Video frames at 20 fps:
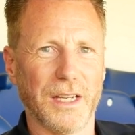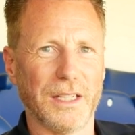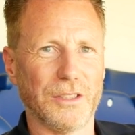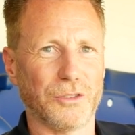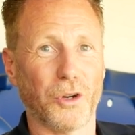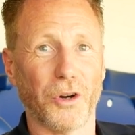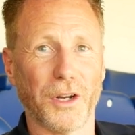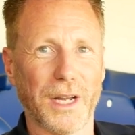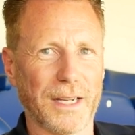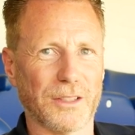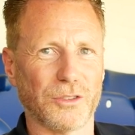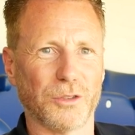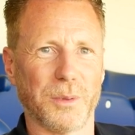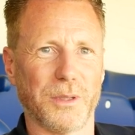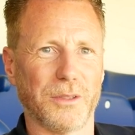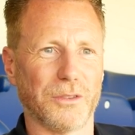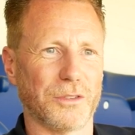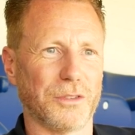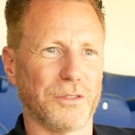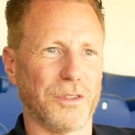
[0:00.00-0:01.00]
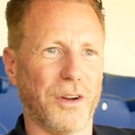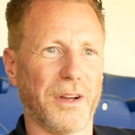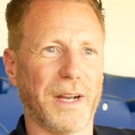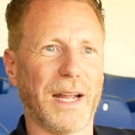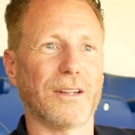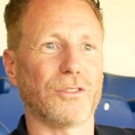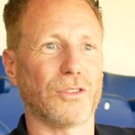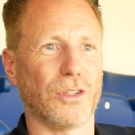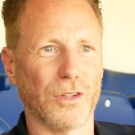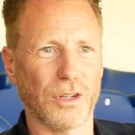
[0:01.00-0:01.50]
He's got that experience of knowing
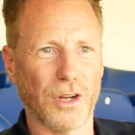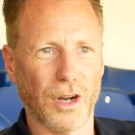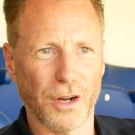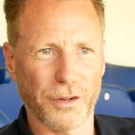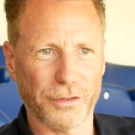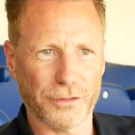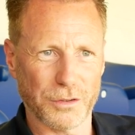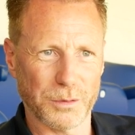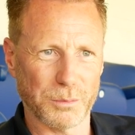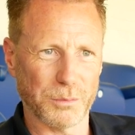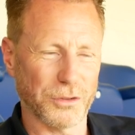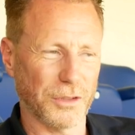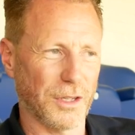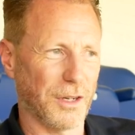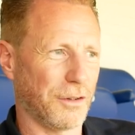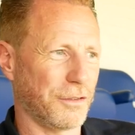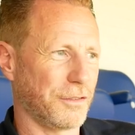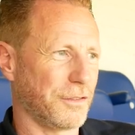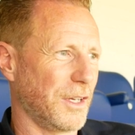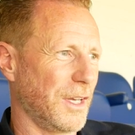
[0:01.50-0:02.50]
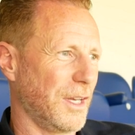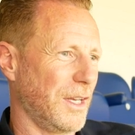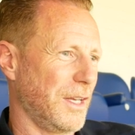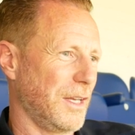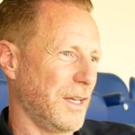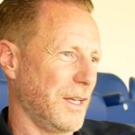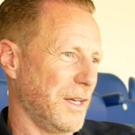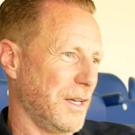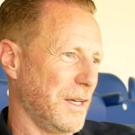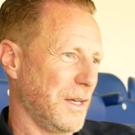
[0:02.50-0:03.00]
how to look after himself.
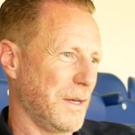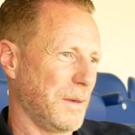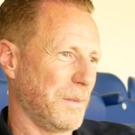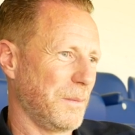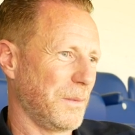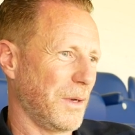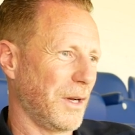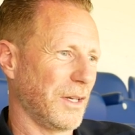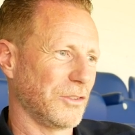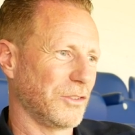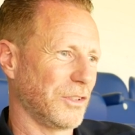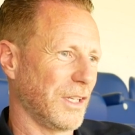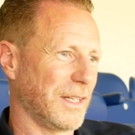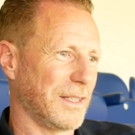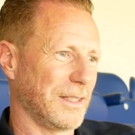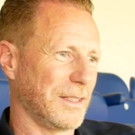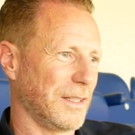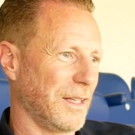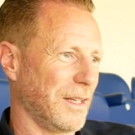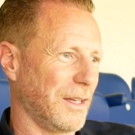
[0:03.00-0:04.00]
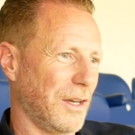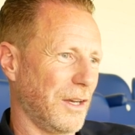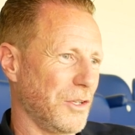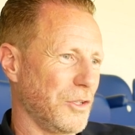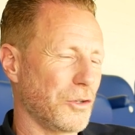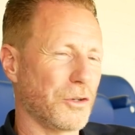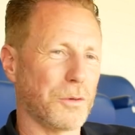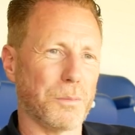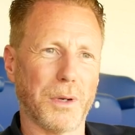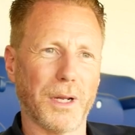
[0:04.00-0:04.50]
Like I said,
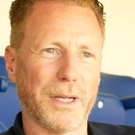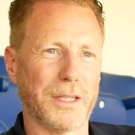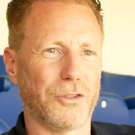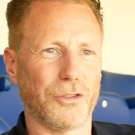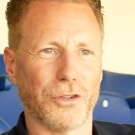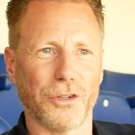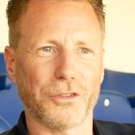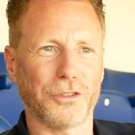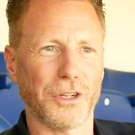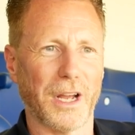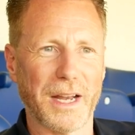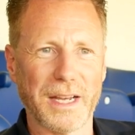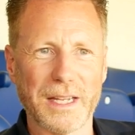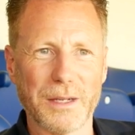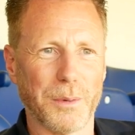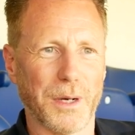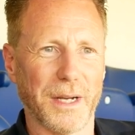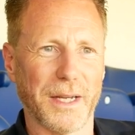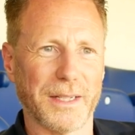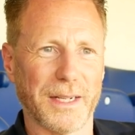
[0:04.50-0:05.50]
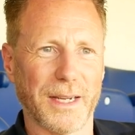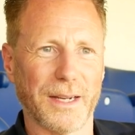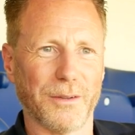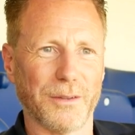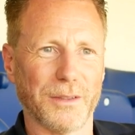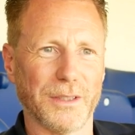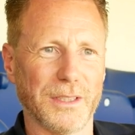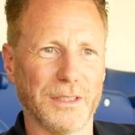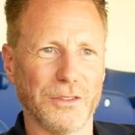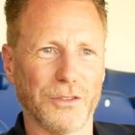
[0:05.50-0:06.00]
you could play Josh anywhere
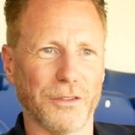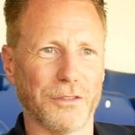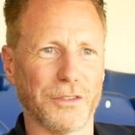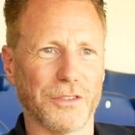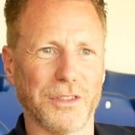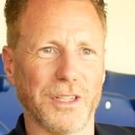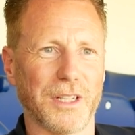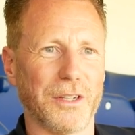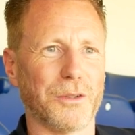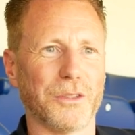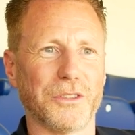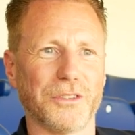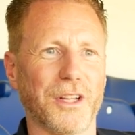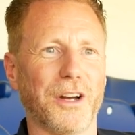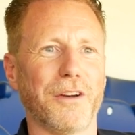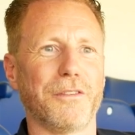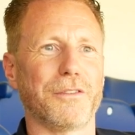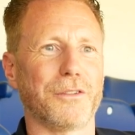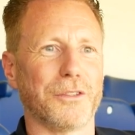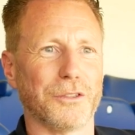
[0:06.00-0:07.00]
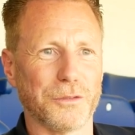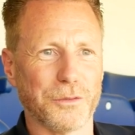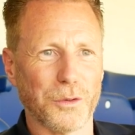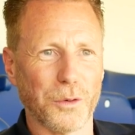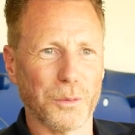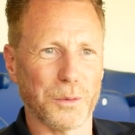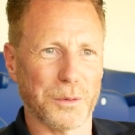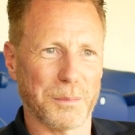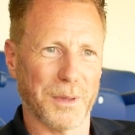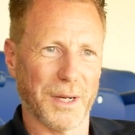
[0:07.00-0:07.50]
now. He's obviously always known for his
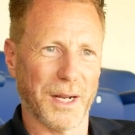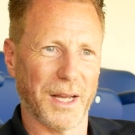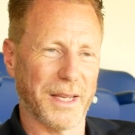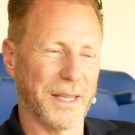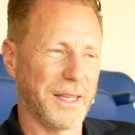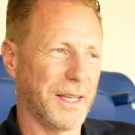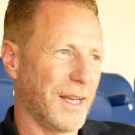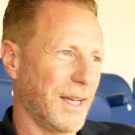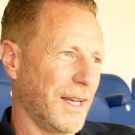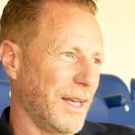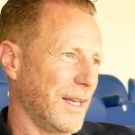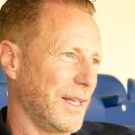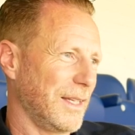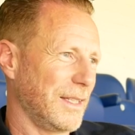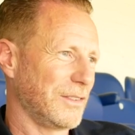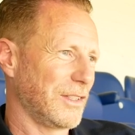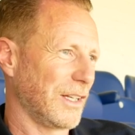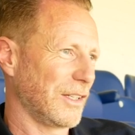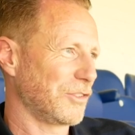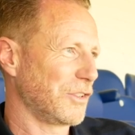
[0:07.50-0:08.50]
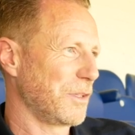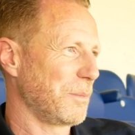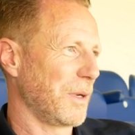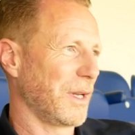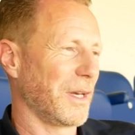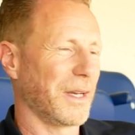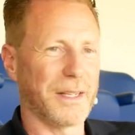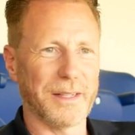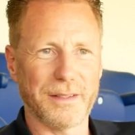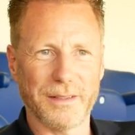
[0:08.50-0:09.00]
forward play. He's actually
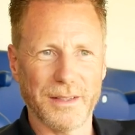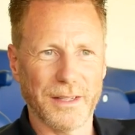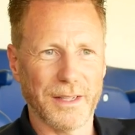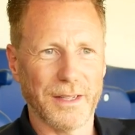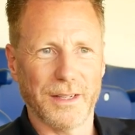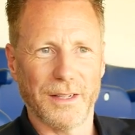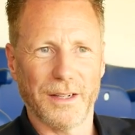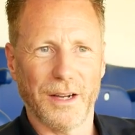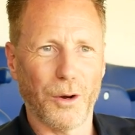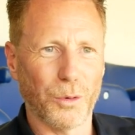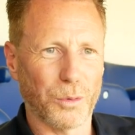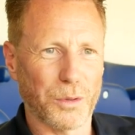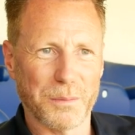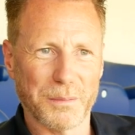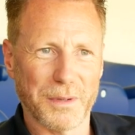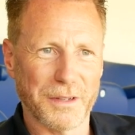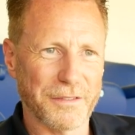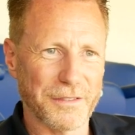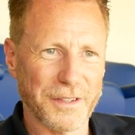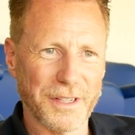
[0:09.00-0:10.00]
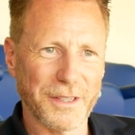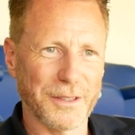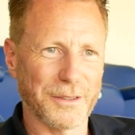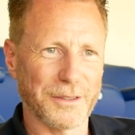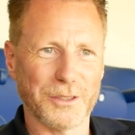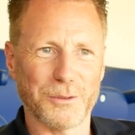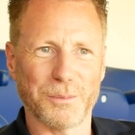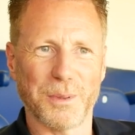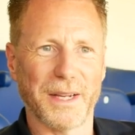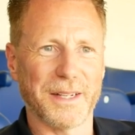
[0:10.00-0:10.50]
played holding
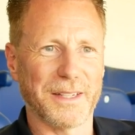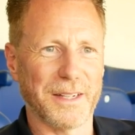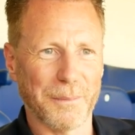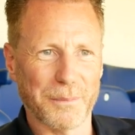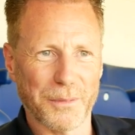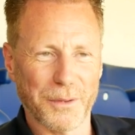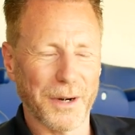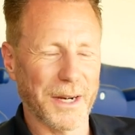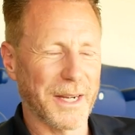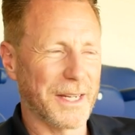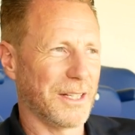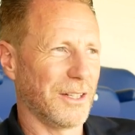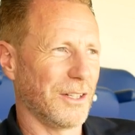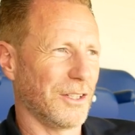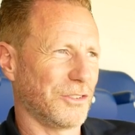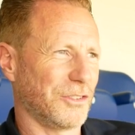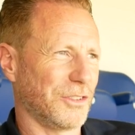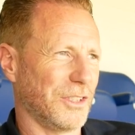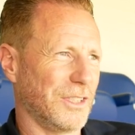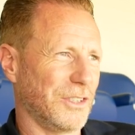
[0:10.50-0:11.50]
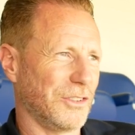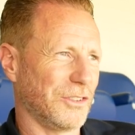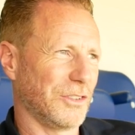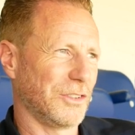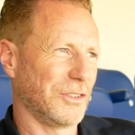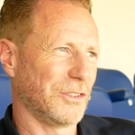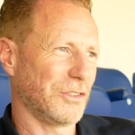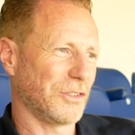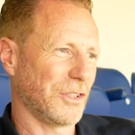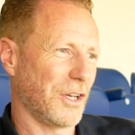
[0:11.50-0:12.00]
midfield. He's played number 8 last
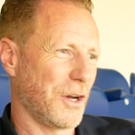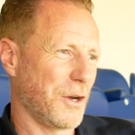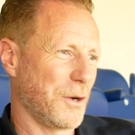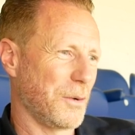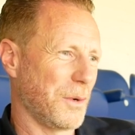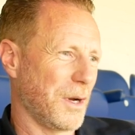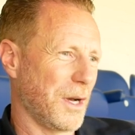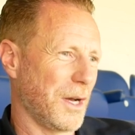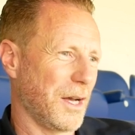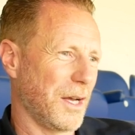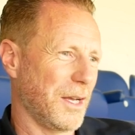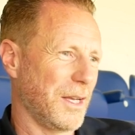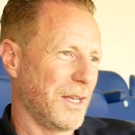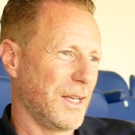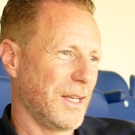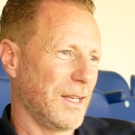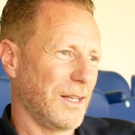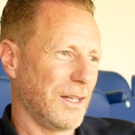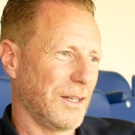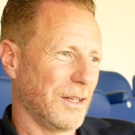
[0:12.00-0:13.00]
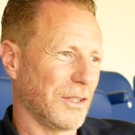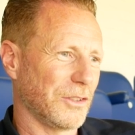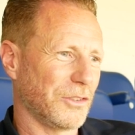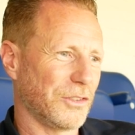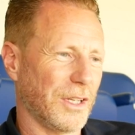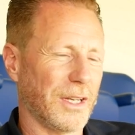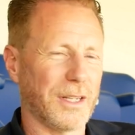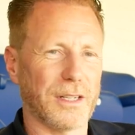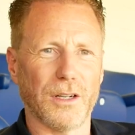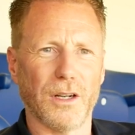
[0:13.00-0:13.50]
season. So, like I
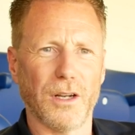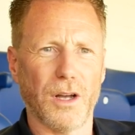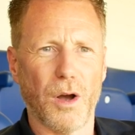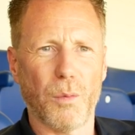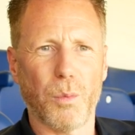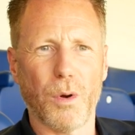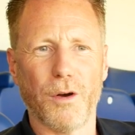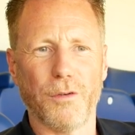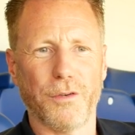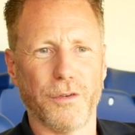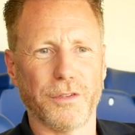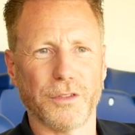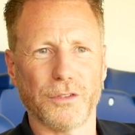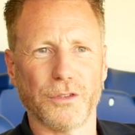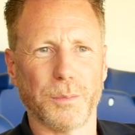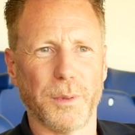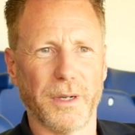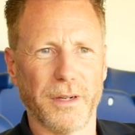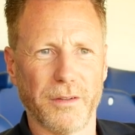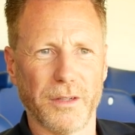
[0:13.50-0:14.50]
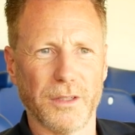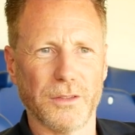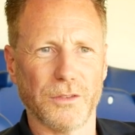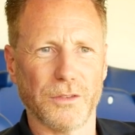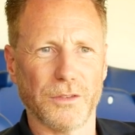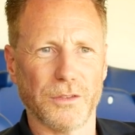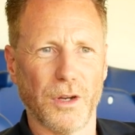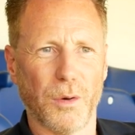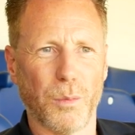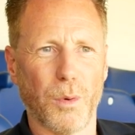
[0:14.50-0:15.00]
said, a wealth of
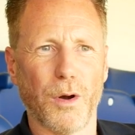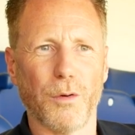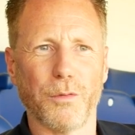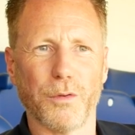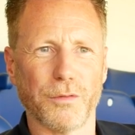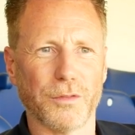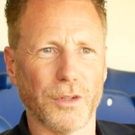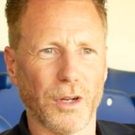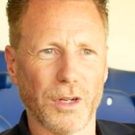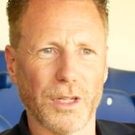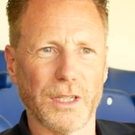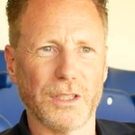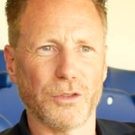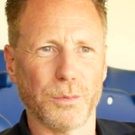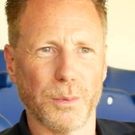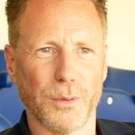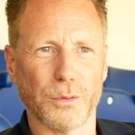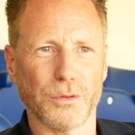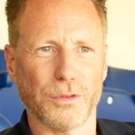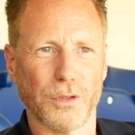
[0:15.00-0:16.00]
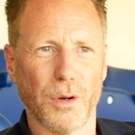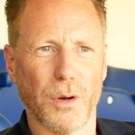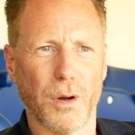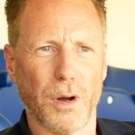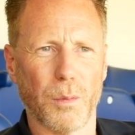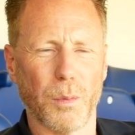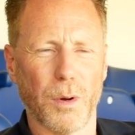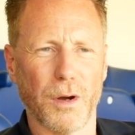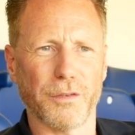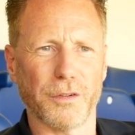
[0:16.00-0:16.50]
experience, a wealth of knowledge, but
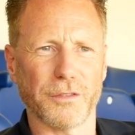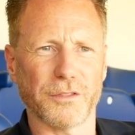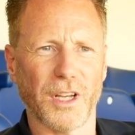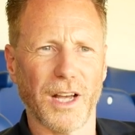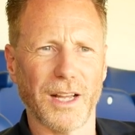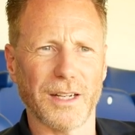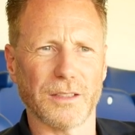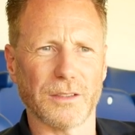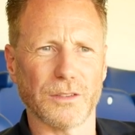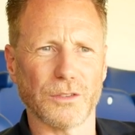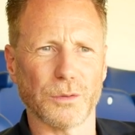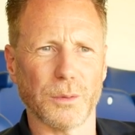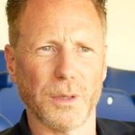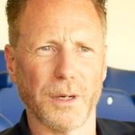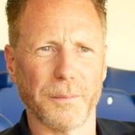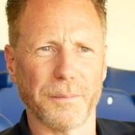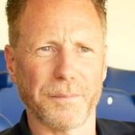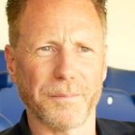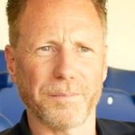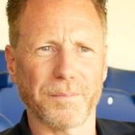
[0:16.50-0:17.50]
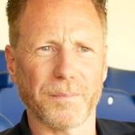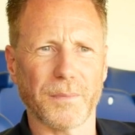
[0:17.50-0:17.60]
also a wealth of talent as well.